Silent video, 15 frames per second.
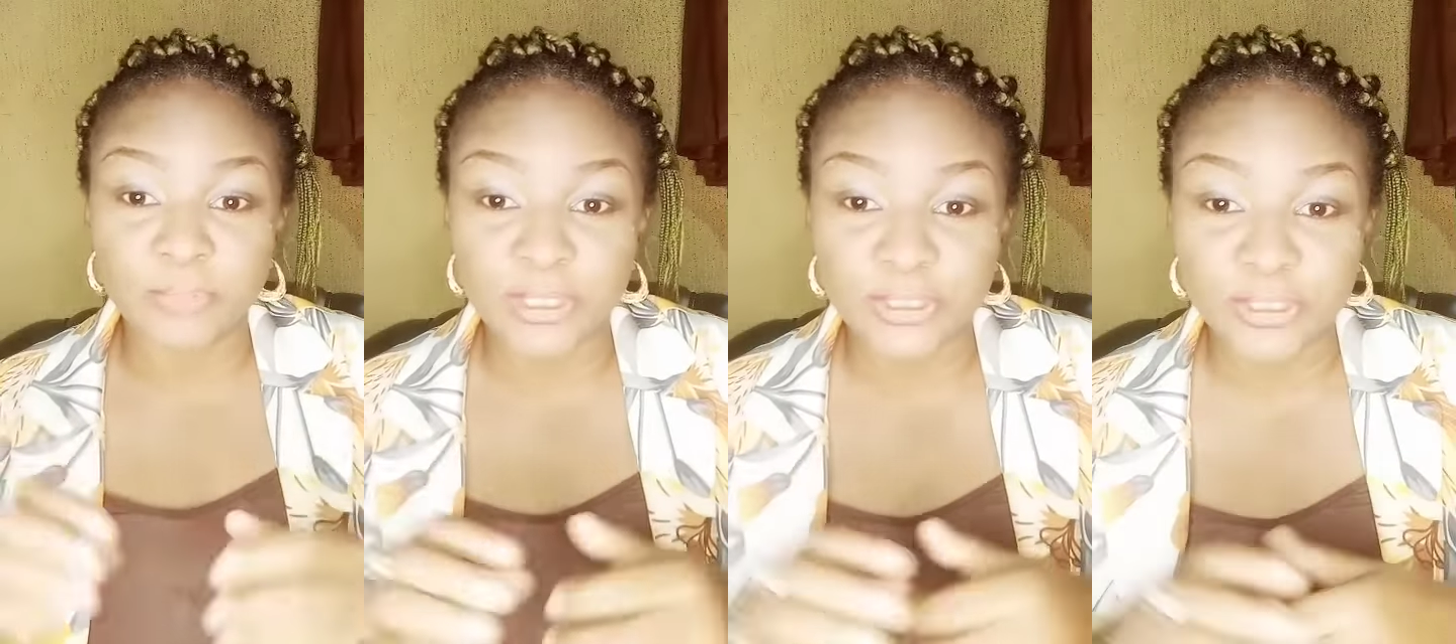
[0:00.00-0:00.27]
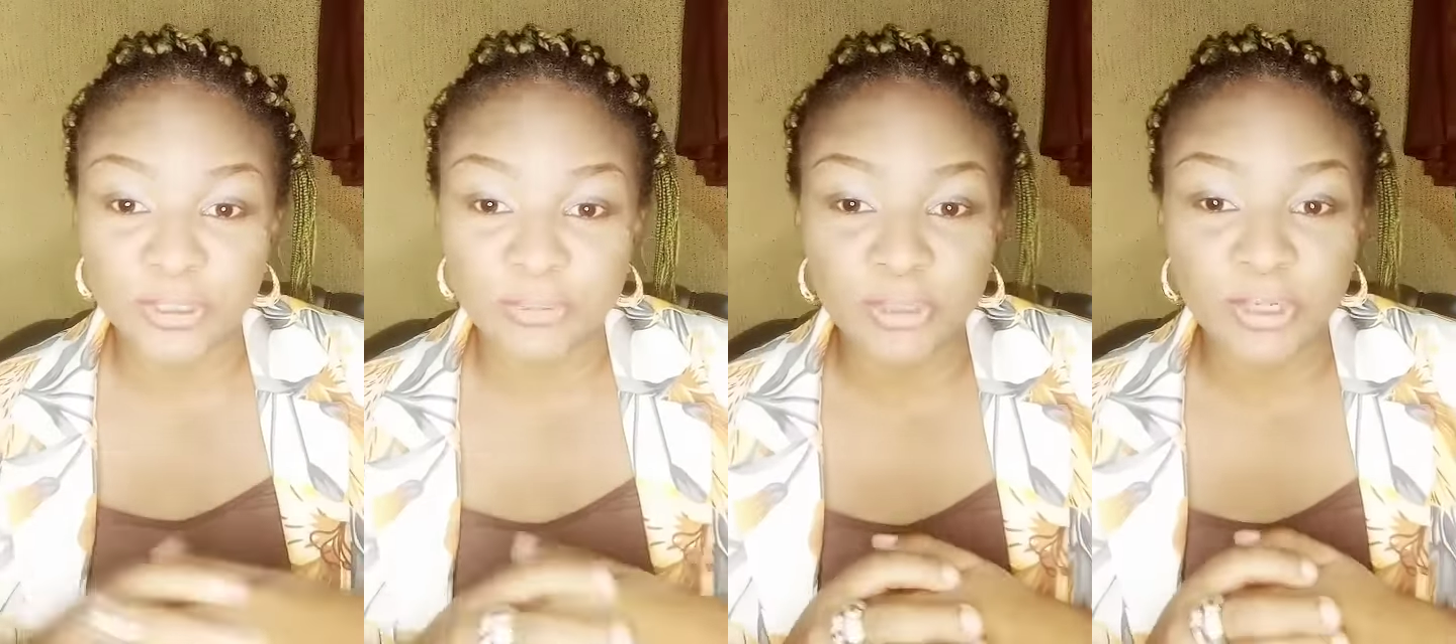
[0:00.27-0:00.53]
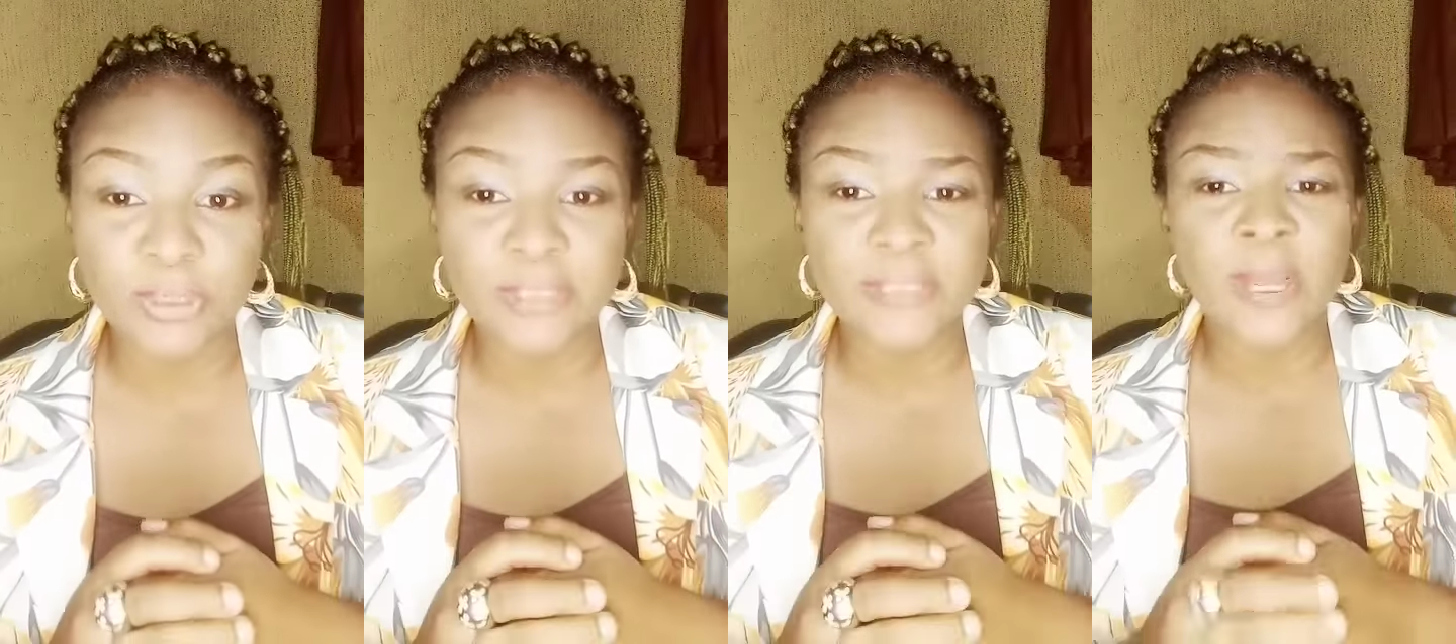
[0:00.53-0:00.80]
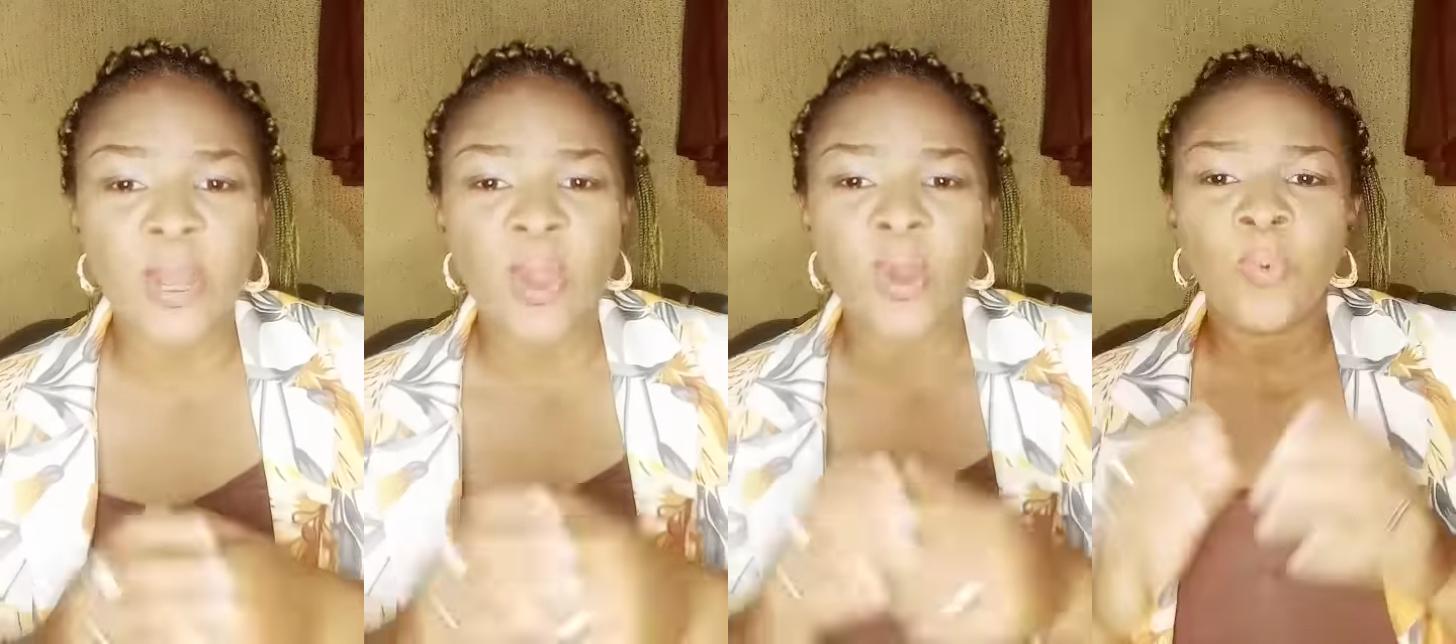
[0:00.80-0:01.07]
Because
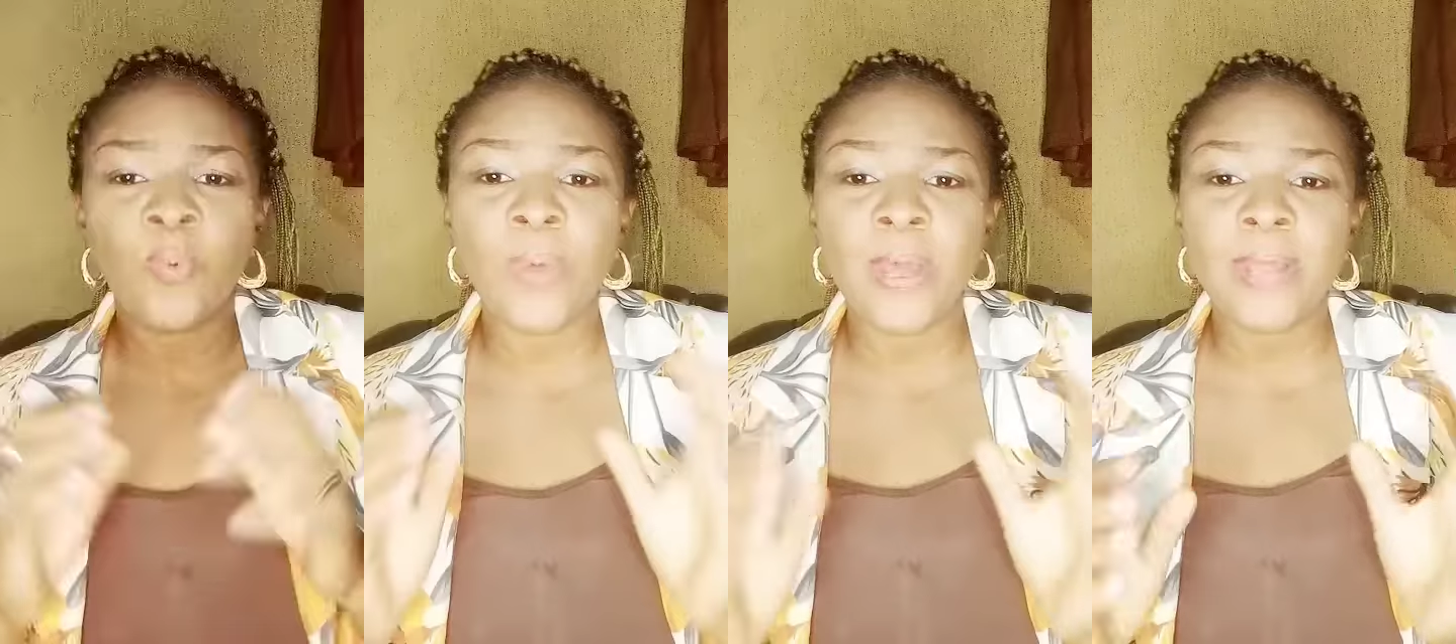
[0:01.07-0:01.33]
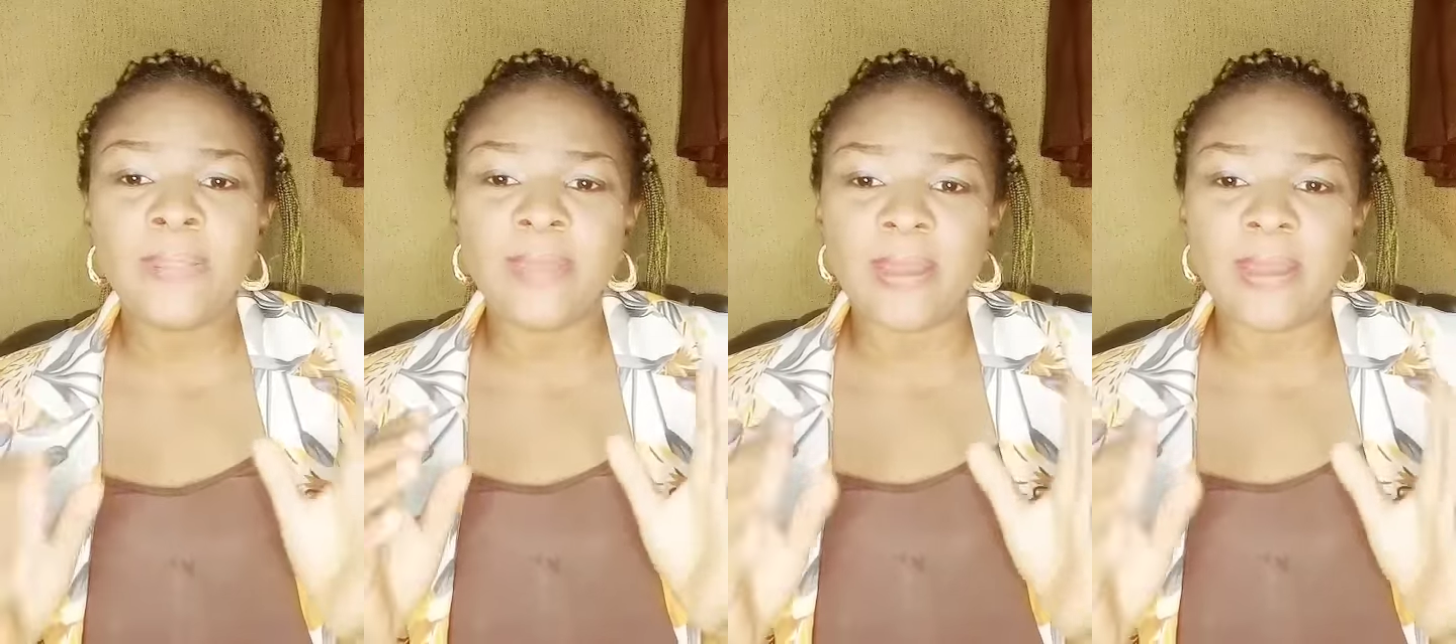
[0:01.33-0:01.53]
when there is a